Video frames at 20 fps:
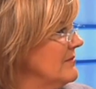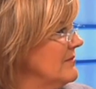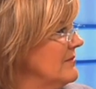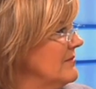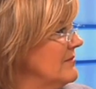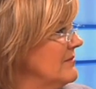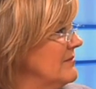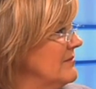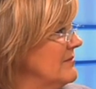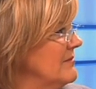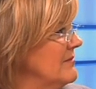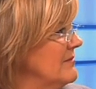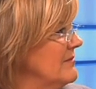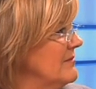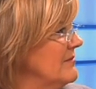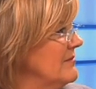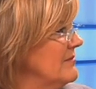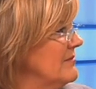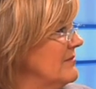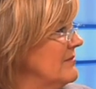
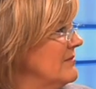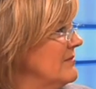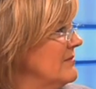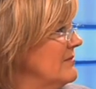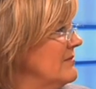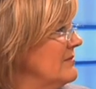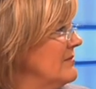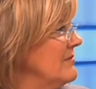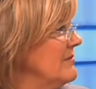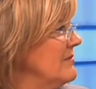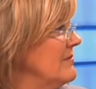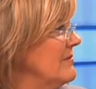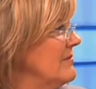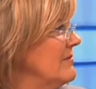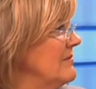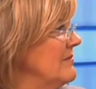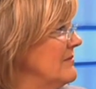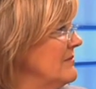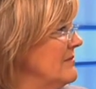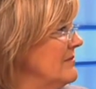
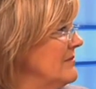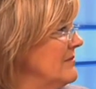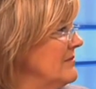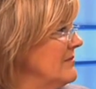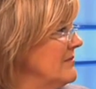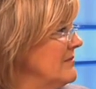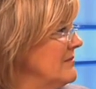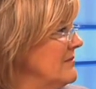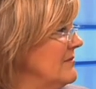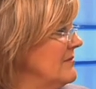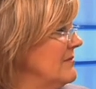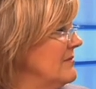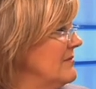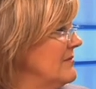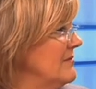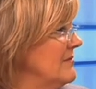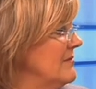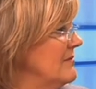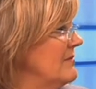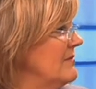
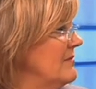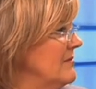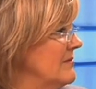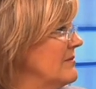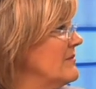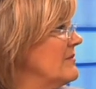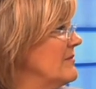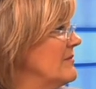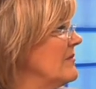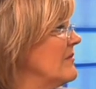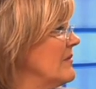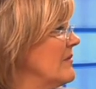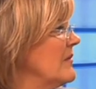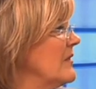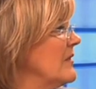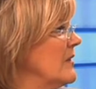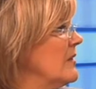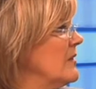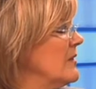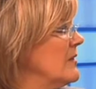
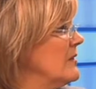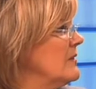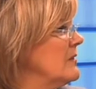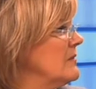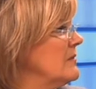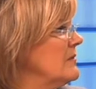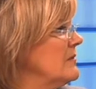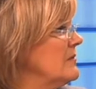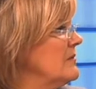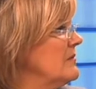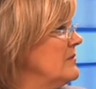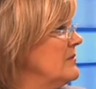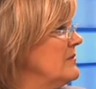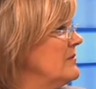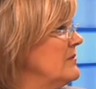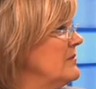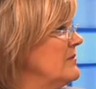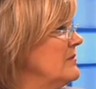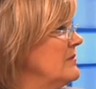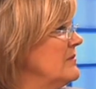
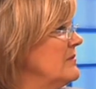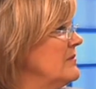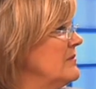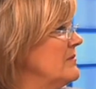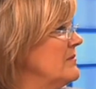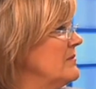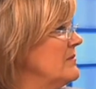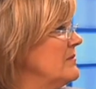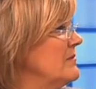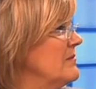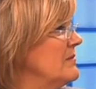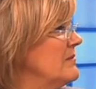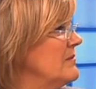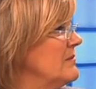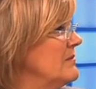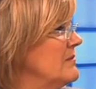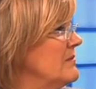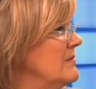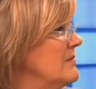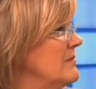
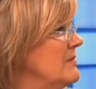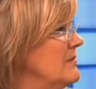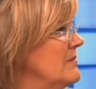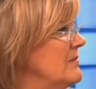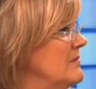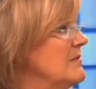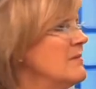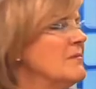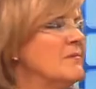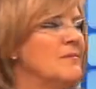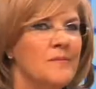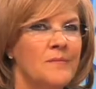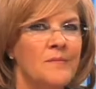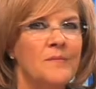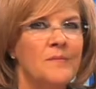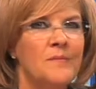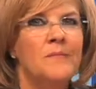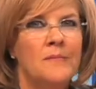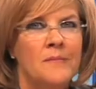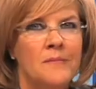
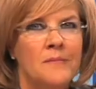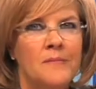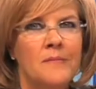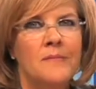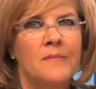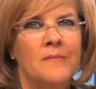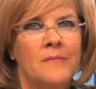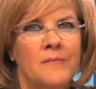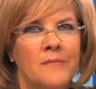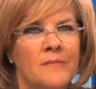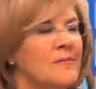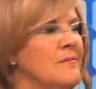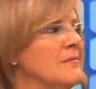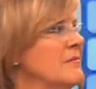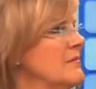This person isn't speaking.